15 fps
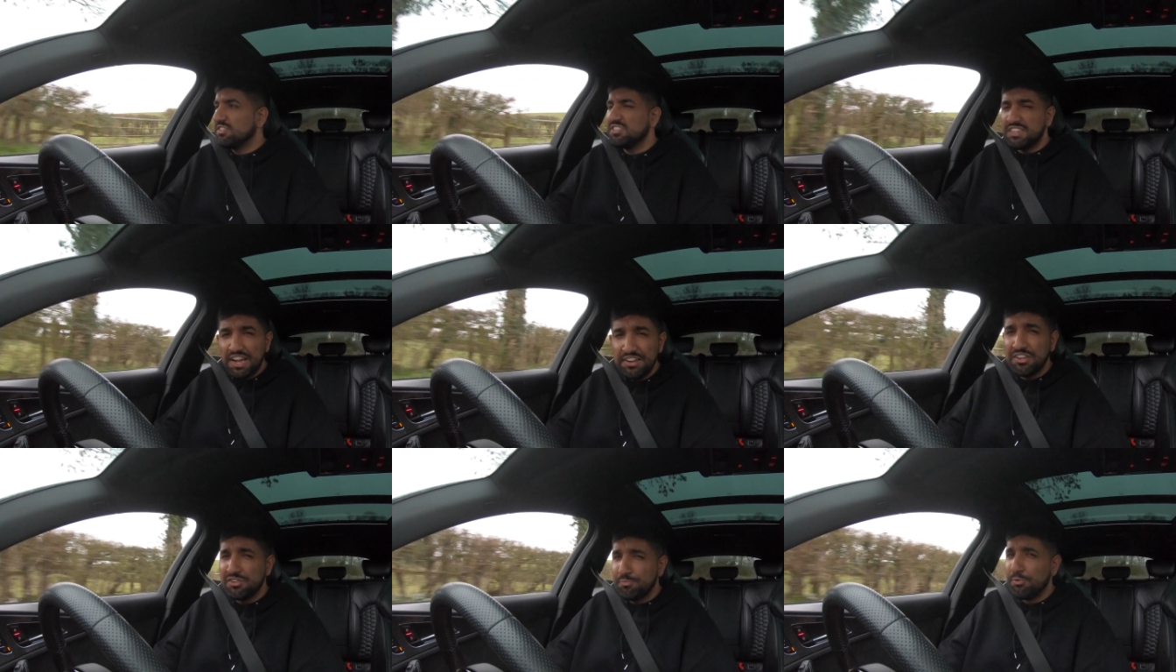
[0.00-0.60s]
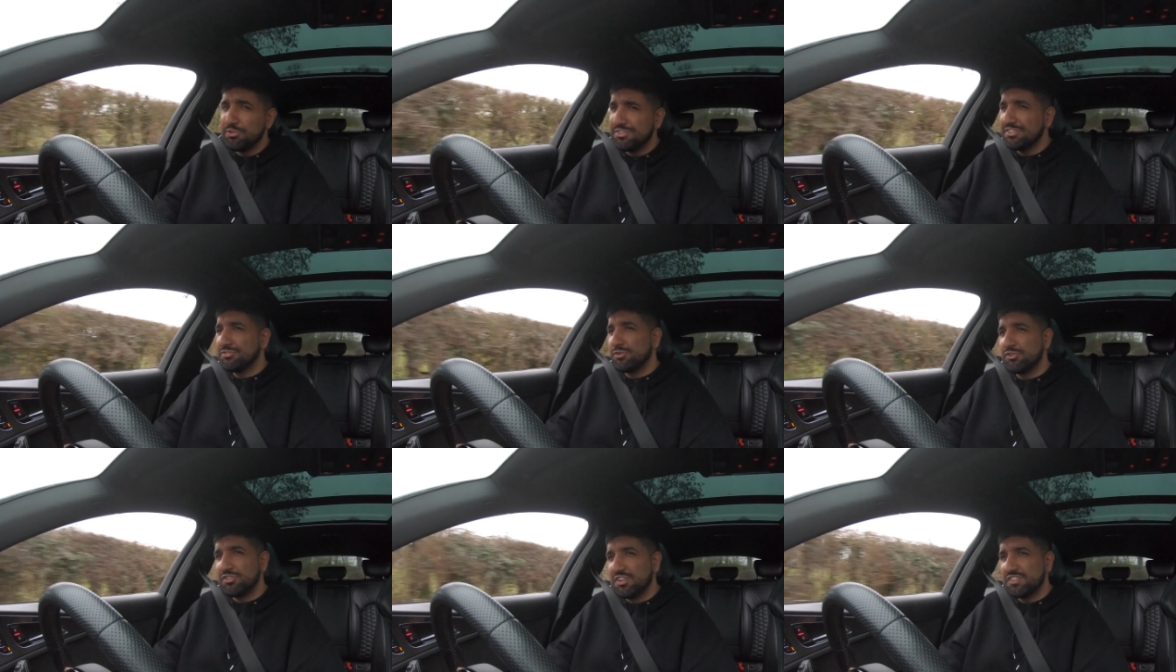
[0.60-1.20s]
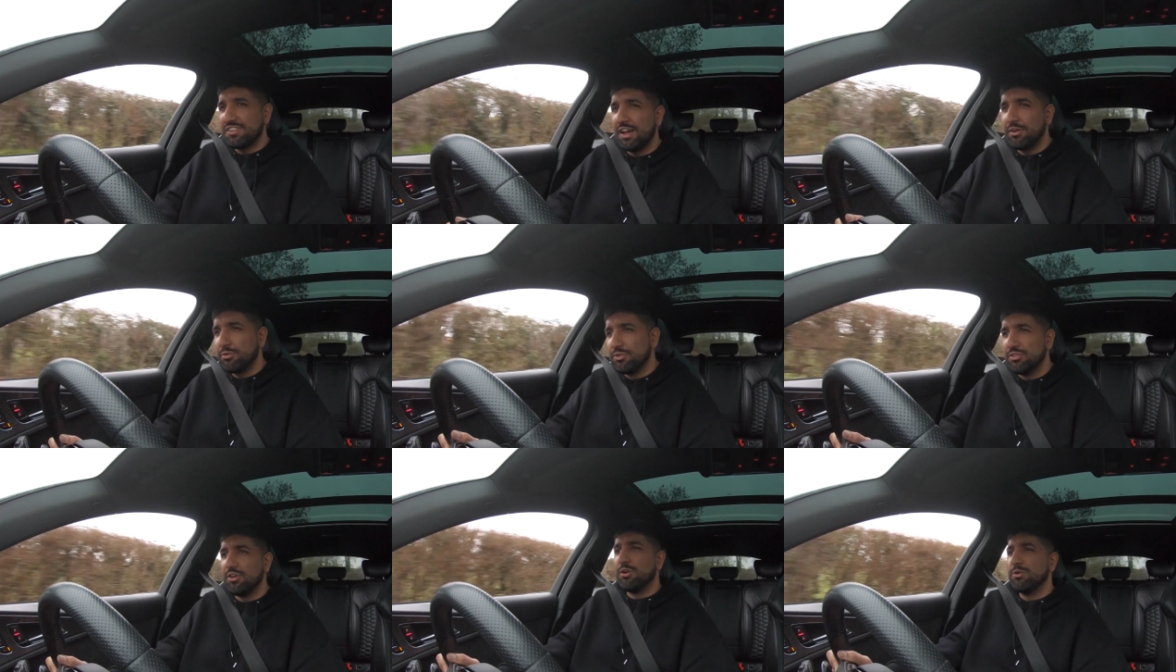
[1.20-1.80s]
standard Sports exhaust does sound
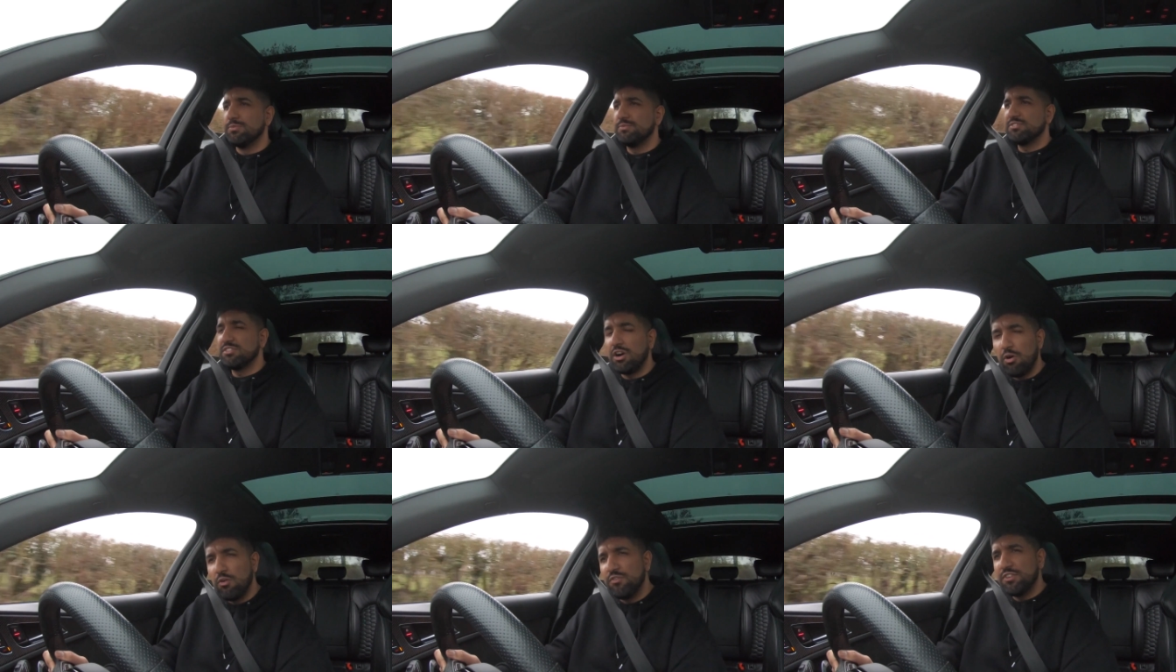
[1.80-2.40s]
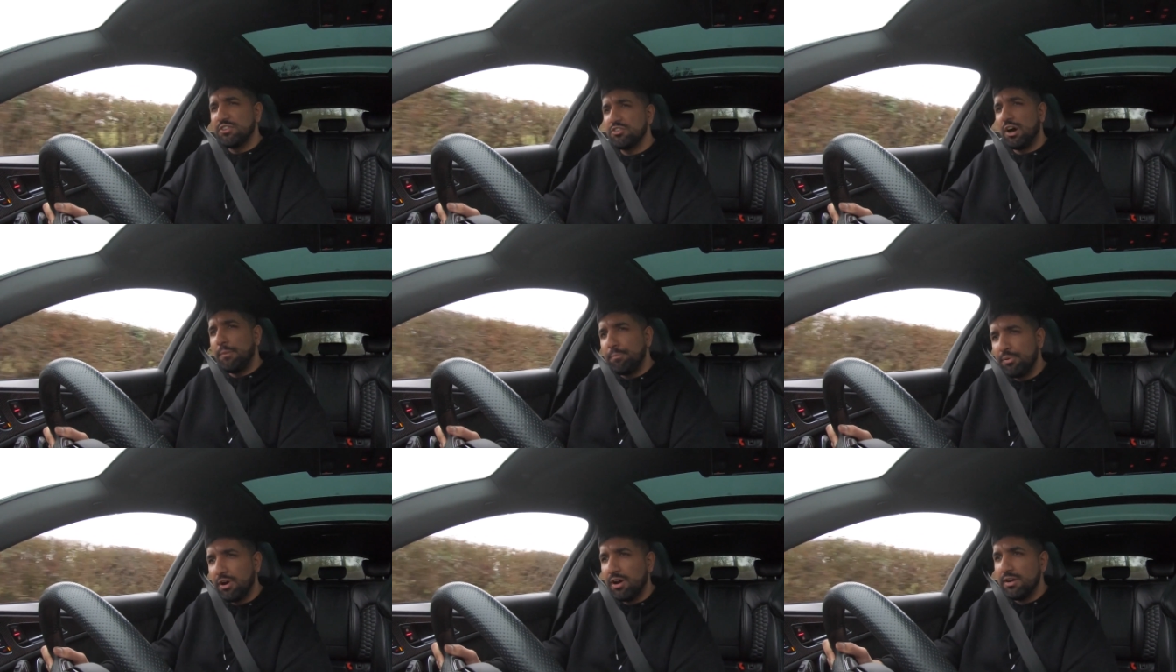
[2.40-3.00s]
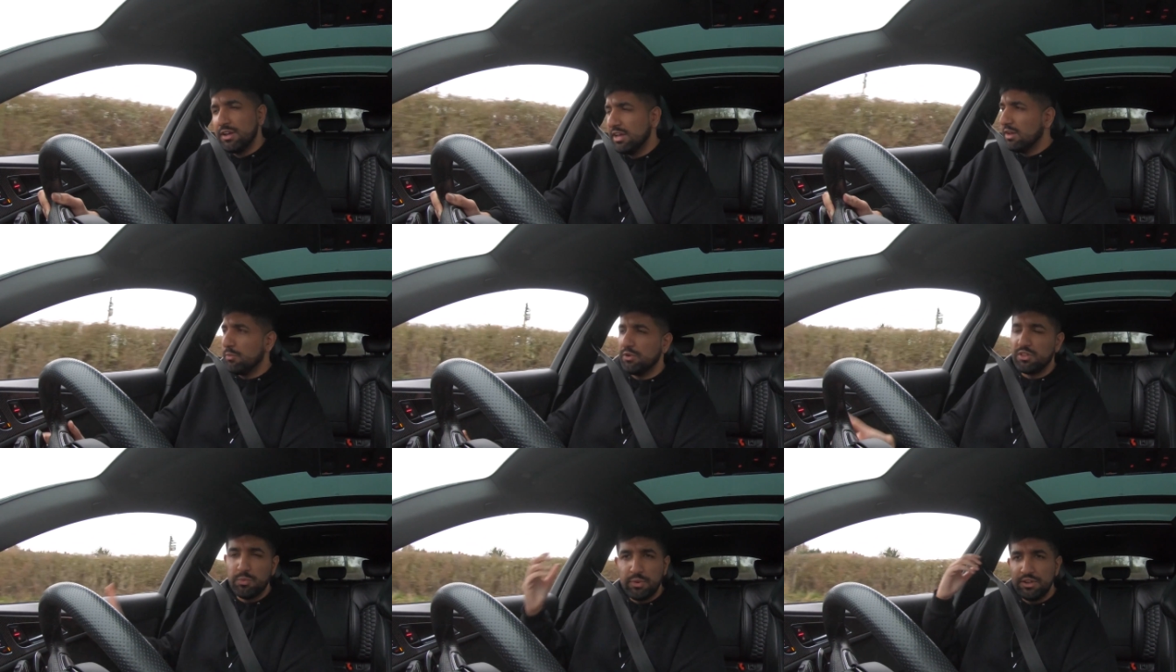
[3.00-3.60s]
good though. It's not over the top, but
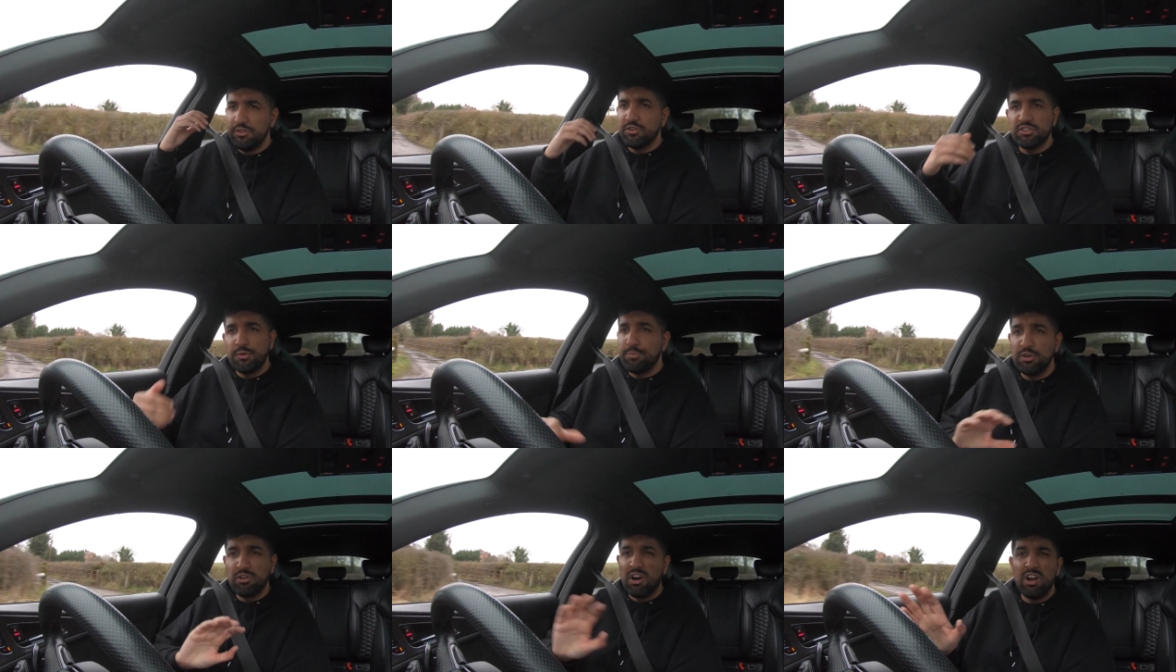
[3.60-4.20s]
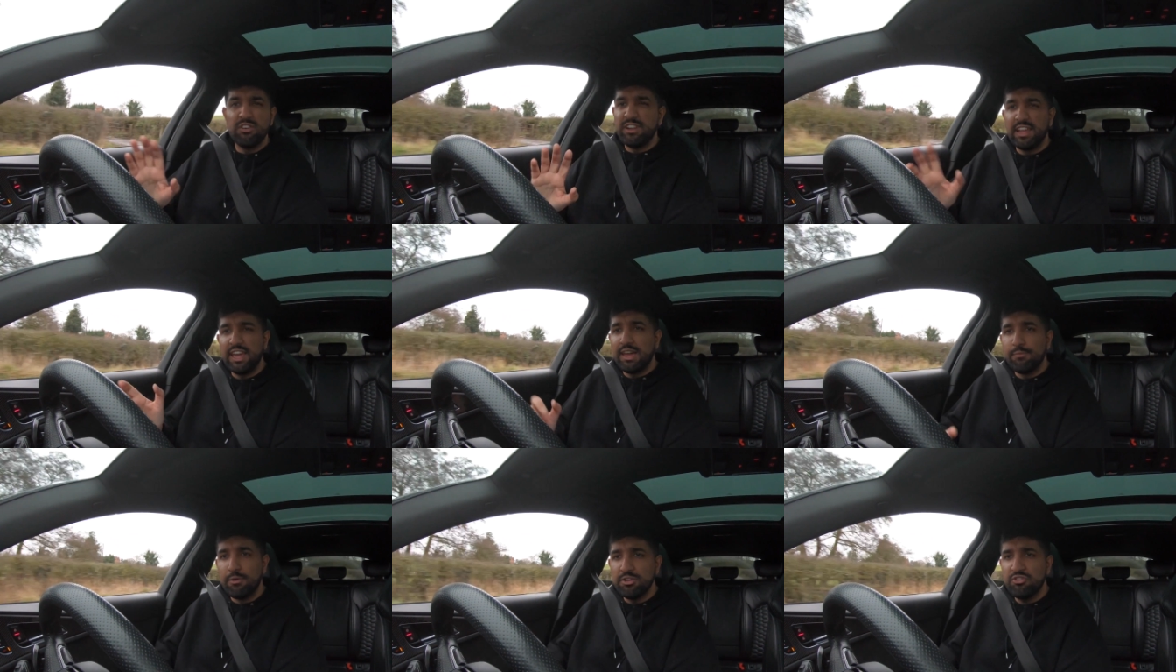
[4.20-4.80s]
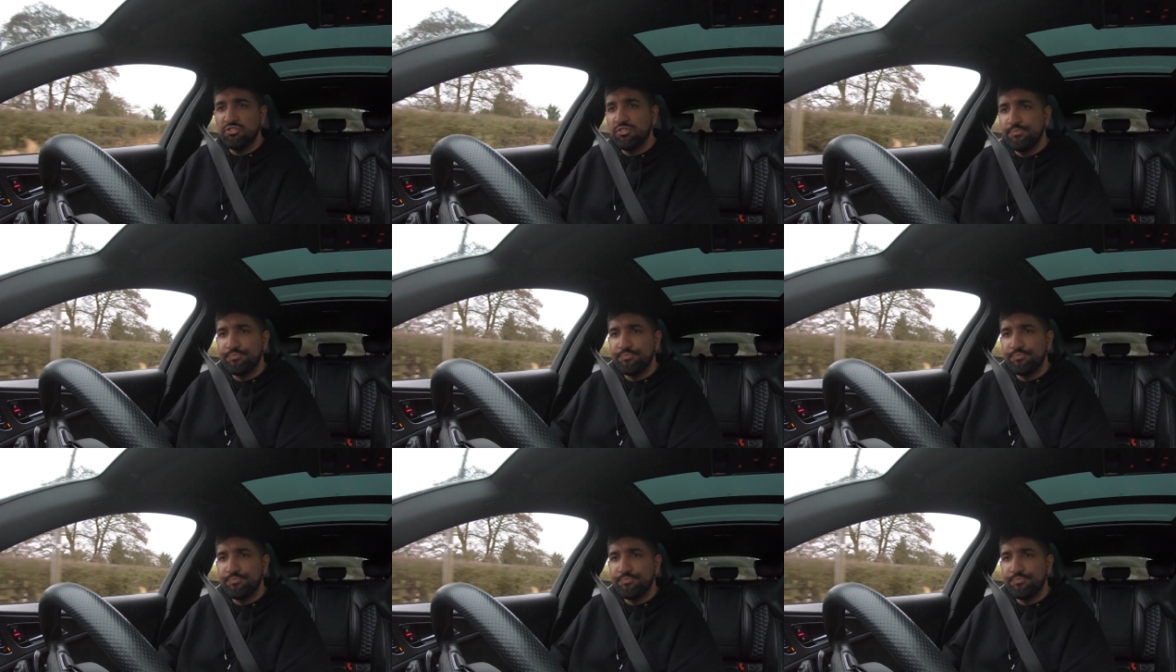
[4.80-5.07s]
with the windows up, you can't really hear much.